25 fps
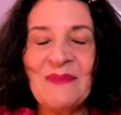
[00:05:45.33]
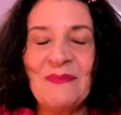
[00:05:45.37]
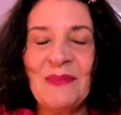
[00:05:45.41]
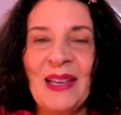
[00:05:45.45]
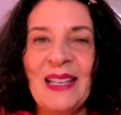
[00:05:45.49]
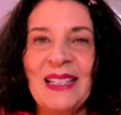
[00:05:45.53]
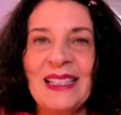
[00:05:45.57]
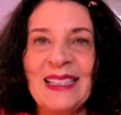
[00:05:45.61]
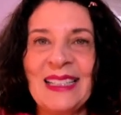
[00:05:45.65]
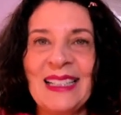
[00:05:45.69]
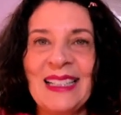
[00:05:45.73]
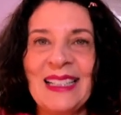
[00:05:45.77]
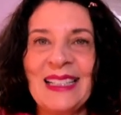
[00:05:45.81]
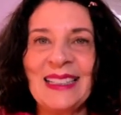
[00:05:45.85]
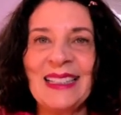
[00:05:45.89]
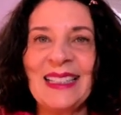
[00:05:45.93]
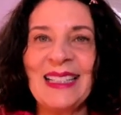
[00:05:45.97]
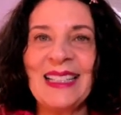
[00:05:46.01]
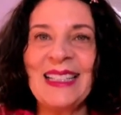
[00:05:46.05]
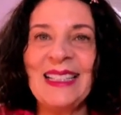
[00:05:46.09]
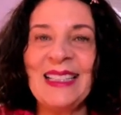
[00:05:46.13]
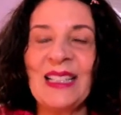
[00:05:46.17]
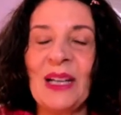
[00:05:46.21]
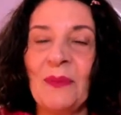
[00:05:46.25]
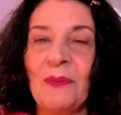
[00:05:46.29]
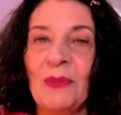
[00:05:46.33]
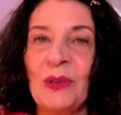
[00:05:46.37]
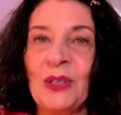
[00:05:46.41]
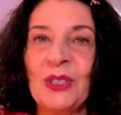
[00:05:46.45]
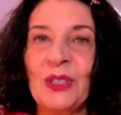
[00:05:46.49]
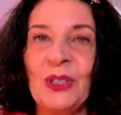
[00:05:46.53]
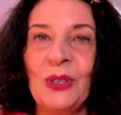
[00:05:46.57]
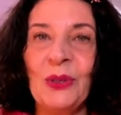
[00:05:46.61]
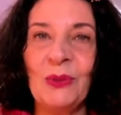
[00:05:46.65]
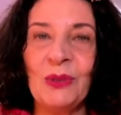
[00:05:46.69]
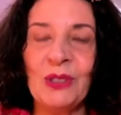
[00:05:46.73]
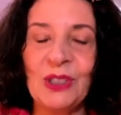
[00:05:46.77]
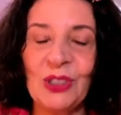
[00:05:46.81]
Basically, number
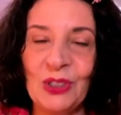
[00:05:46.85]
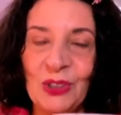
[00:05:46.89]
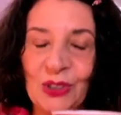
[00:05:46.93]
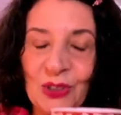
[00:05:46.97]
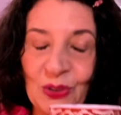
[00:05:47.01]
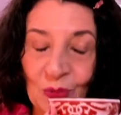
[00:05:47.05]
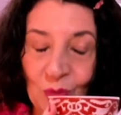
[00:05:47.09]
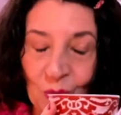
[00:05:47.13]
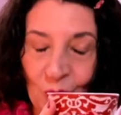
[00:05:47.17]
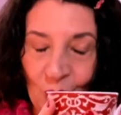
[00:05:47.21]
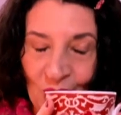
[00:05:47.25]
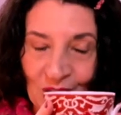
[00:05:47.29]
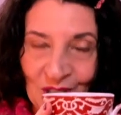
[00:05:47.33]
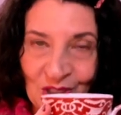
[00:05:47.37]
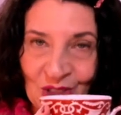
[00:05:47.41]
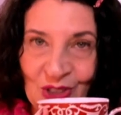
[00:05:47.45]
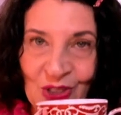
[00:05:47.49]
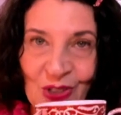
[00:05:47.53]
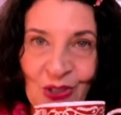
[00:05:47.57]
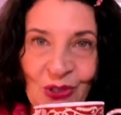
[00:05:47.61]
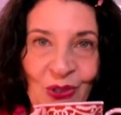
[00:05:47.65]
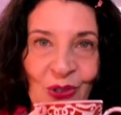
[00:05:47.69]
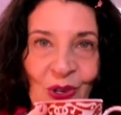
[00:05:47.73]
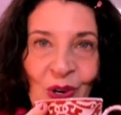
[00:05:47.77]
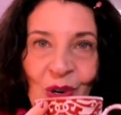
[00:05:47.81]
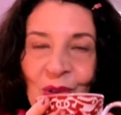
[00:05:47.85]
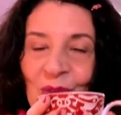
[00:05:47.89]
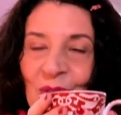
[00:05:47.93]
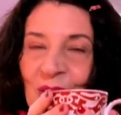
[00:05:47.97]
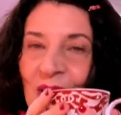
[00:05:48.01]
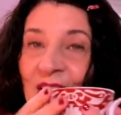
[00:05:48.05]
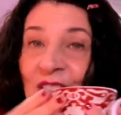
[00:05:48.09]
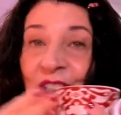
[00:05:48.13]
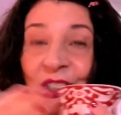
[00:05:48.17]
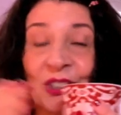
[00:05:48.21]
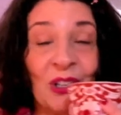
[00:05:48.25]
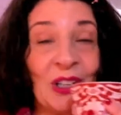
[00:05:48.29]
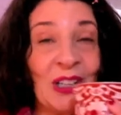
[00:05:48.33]
two is once you're
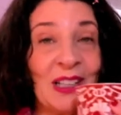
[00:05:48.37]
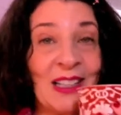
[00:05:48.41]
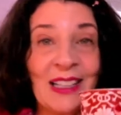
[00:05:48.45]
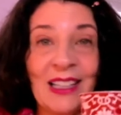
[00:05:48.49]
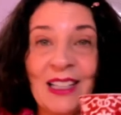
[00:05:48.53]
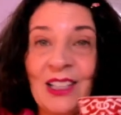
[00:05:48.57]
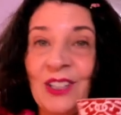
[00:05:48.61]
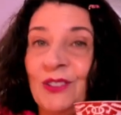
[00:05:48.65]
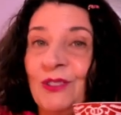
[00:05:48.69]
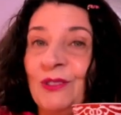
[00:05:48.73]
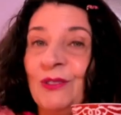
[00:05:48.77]
already drinking,